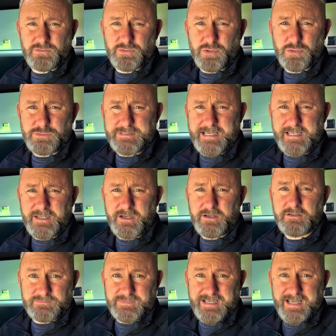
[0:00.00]
New tyre,
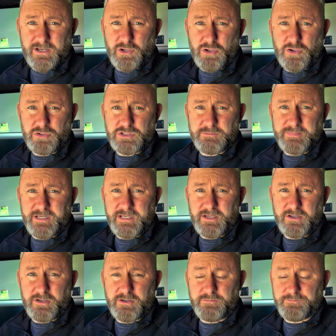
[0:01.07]
alloy to be
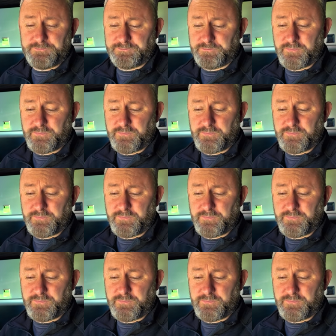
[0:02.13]
um,